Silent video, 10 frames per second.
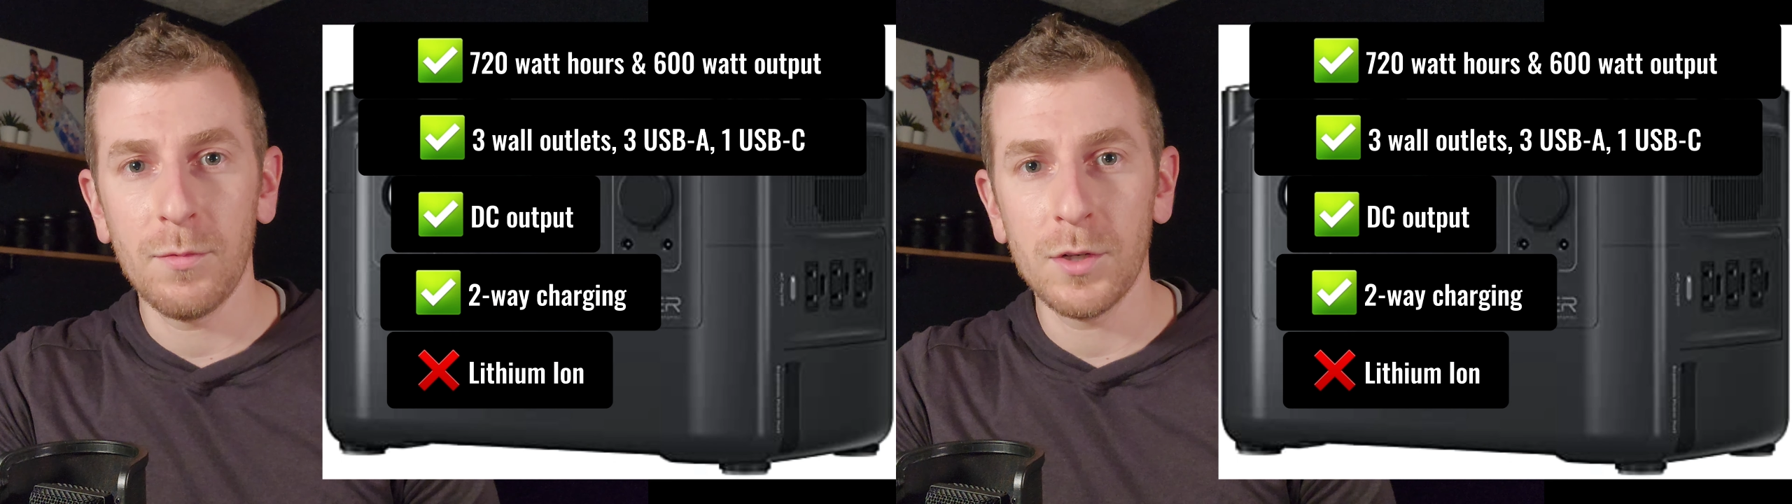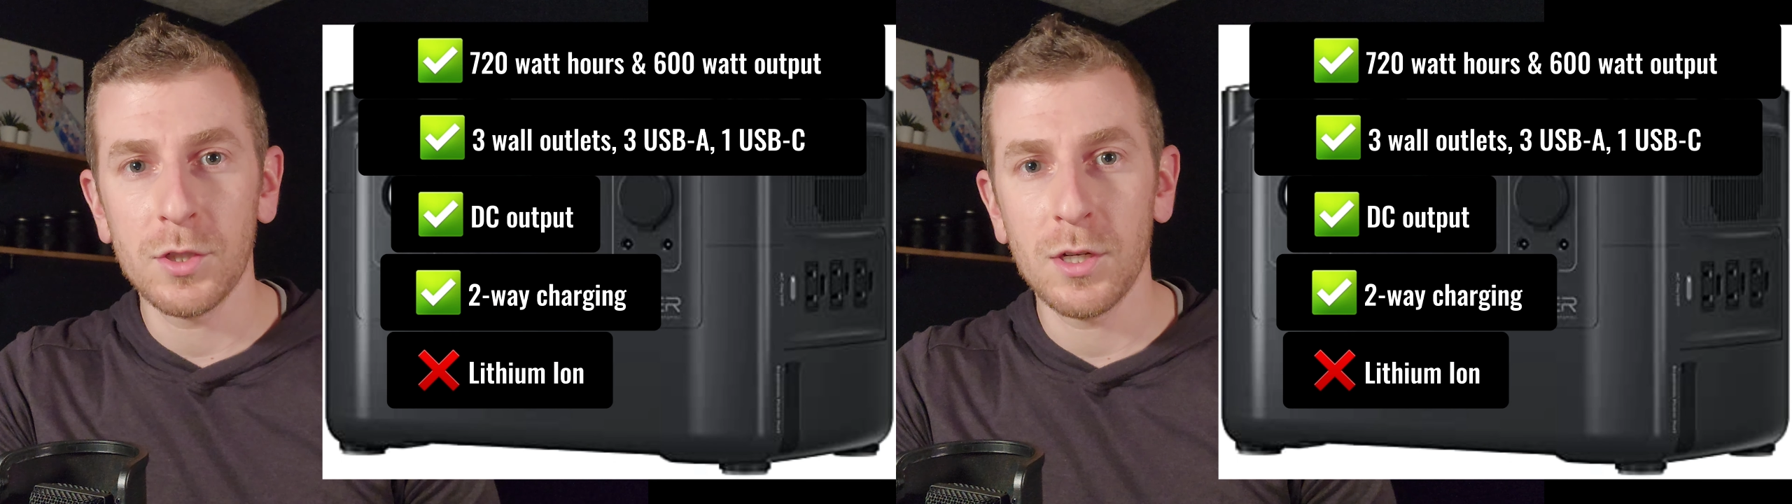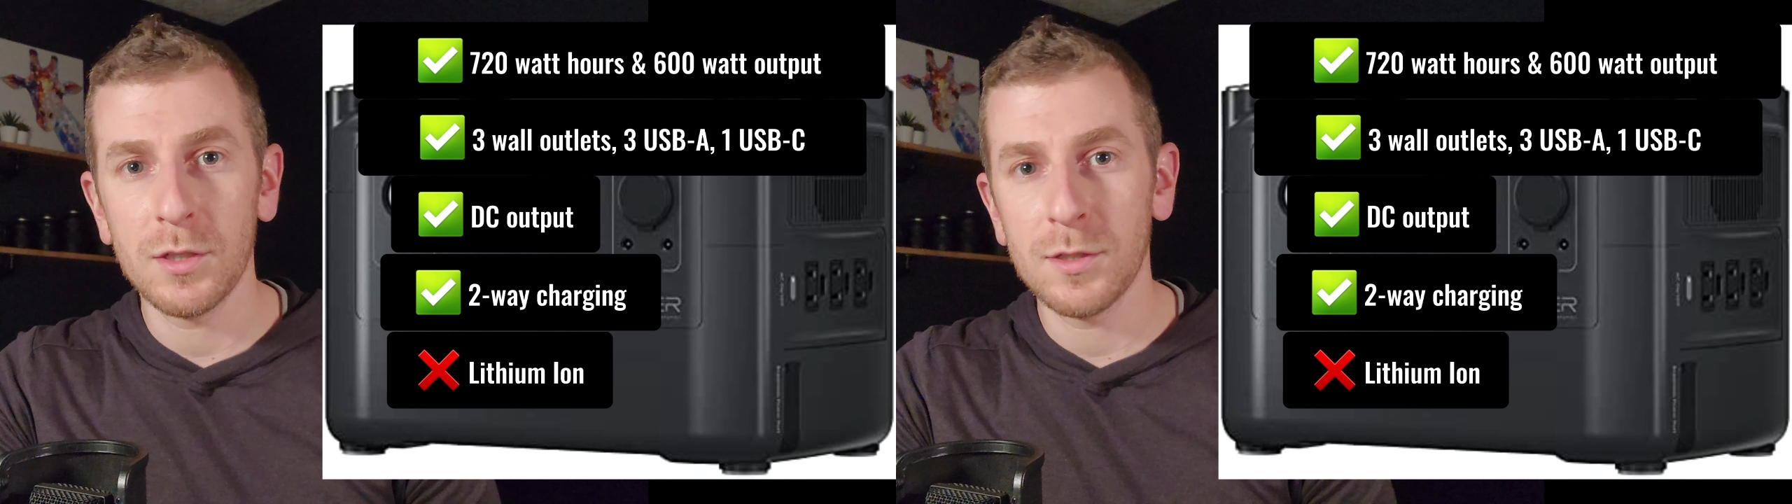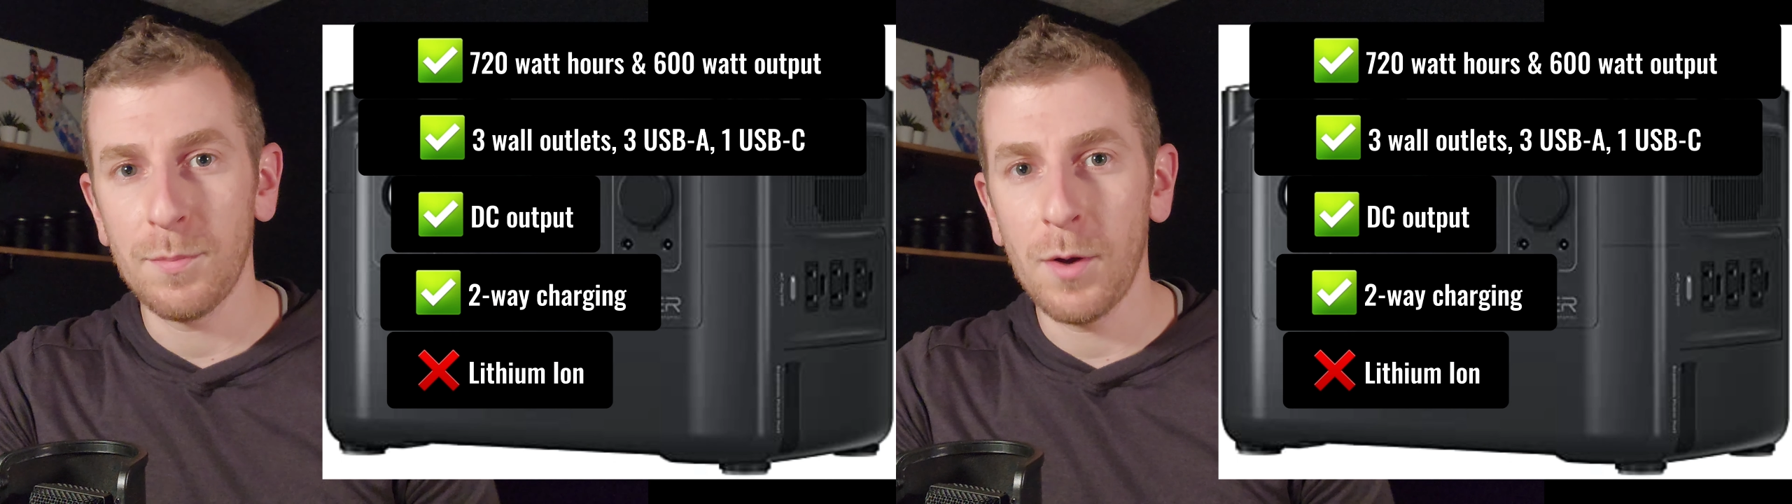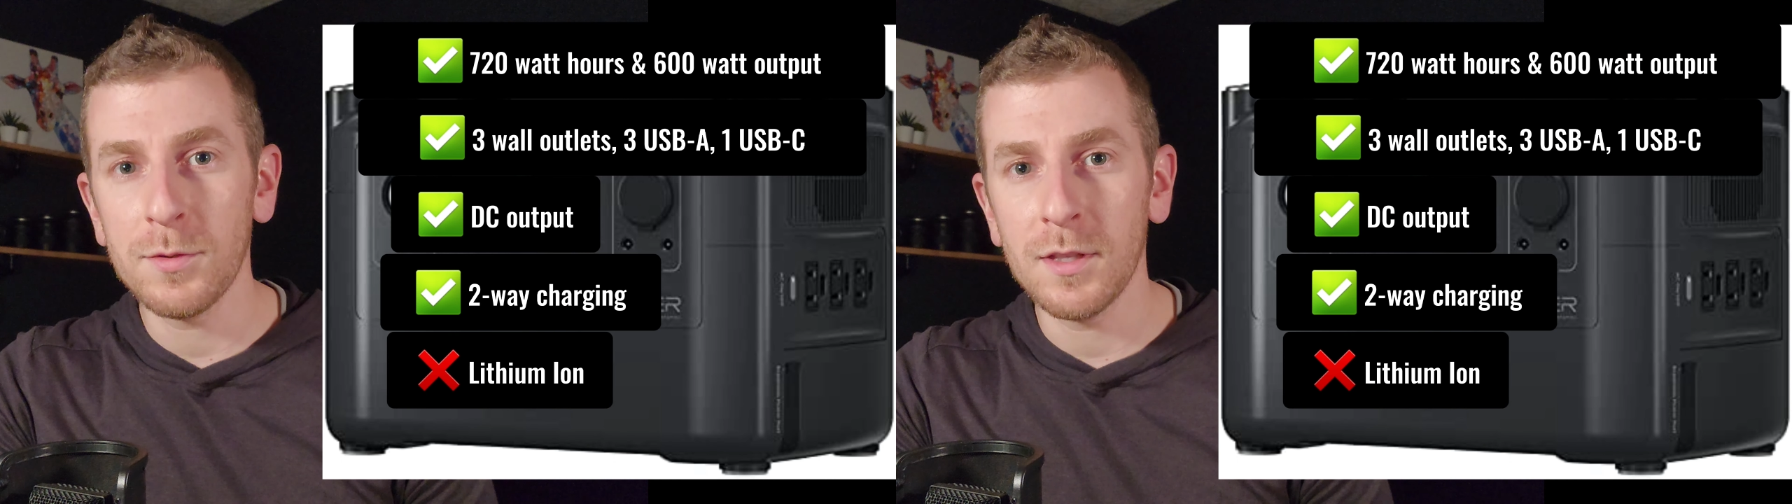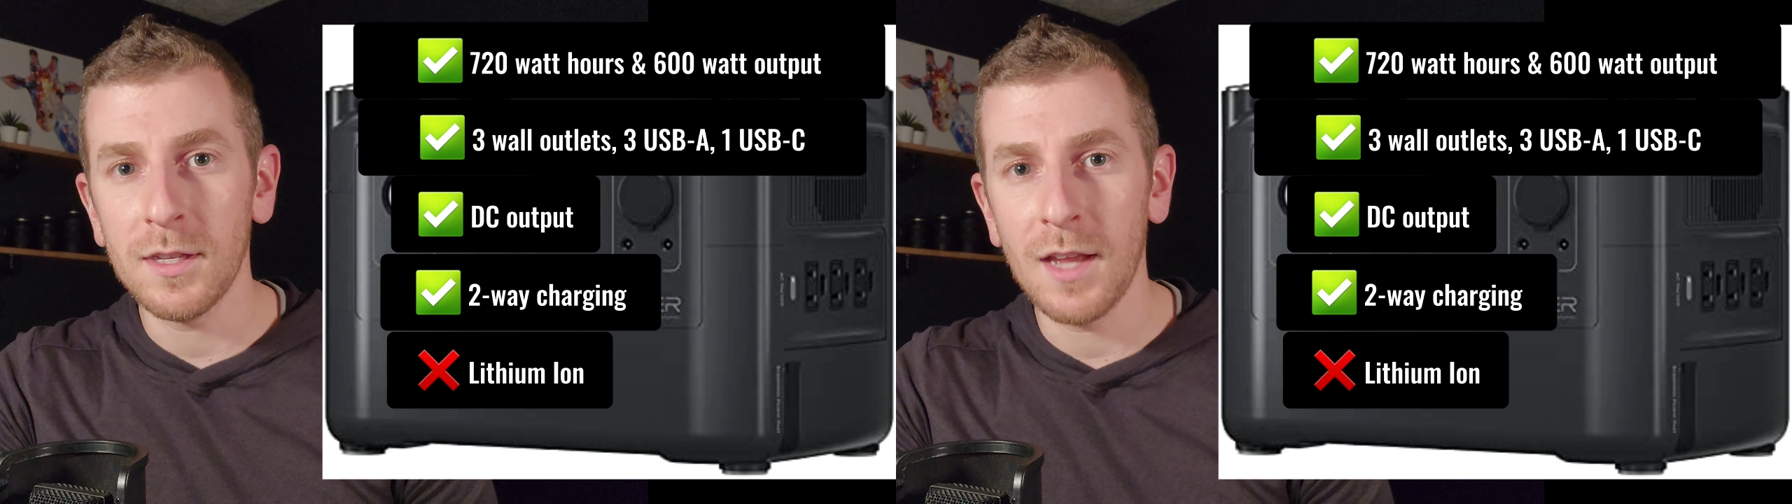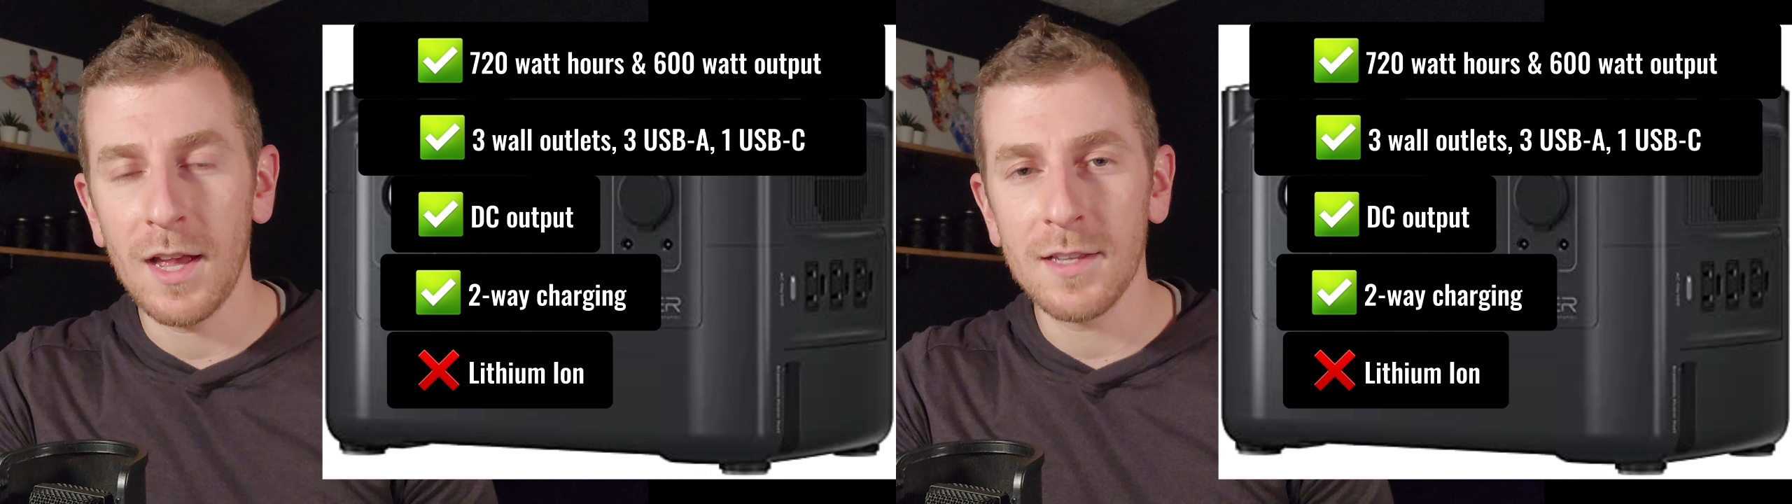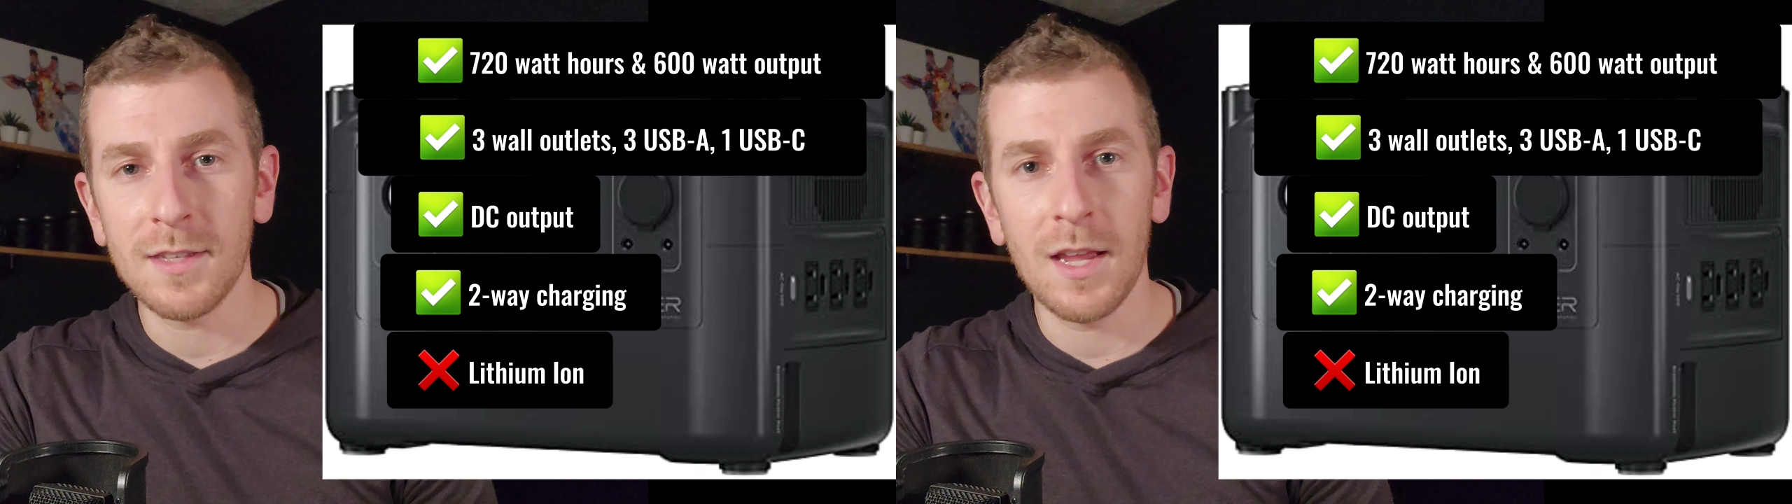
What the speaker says: which supposedly has